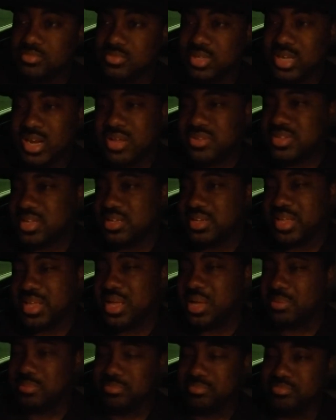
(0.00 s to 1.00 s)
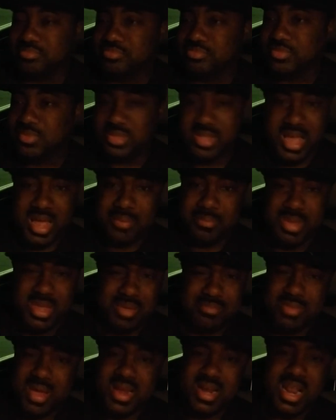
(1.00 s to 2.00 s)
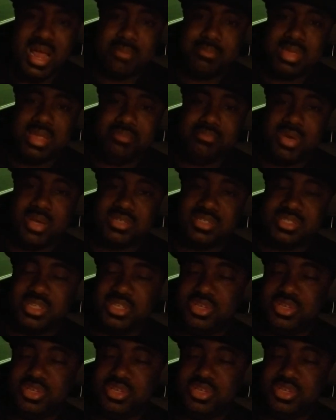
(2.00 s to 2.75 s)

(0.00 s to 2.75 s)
And I was like, damn. Now, it might not mean much to